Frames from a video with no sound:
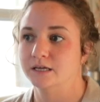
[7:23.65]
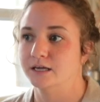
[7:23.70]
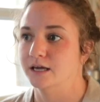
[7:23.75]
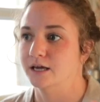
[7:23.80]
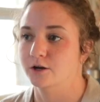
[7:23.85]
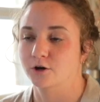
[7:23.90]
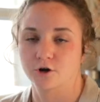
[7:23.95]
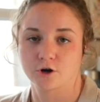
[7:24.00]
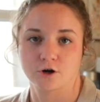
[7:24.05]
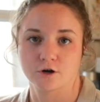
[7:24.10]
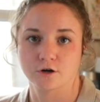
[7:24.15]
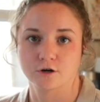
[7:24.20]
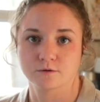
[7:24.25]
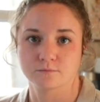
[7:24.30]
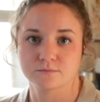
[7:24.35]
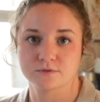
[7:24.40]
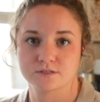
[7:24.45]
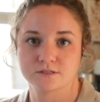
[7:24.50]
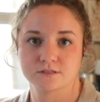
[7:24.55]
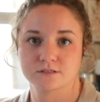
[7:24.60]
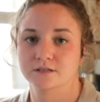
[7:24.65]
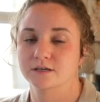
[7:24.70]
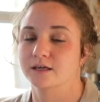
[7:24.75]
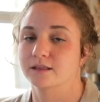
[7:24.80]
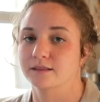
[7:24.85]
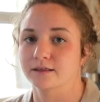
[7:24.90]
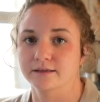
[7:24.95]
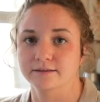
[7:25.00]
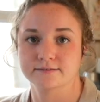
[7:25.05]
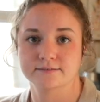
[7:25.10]
and herbs.
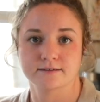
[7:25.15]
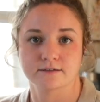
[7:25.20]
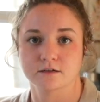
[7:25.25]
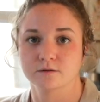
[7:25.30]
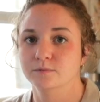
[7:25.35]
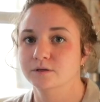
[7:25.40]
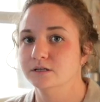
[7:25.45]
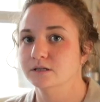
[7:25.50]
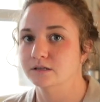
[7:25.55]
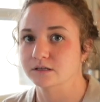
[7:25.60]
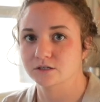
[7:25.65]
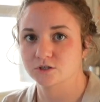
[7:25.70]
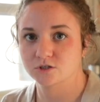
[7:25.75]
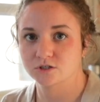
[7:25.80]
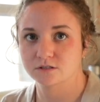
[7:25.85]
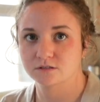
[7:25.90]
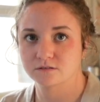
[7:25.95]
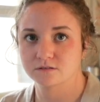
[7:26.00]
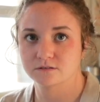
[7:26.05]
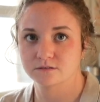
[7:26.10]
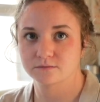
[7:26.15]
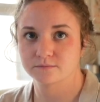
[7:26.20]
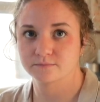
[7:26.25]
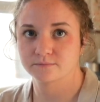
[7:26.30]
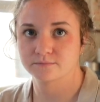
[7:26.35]
I think it's gonna be delicious.